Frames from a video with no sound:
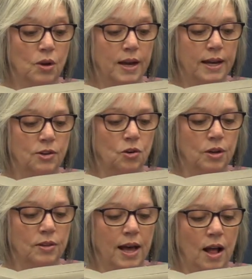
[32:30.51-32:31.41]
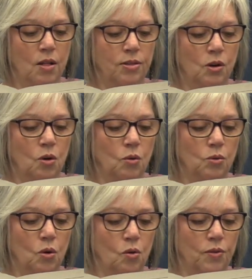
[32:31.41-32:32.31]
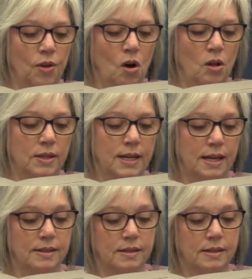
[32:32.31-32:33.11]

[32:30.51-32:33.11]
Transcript: ignored the health code over the holidays.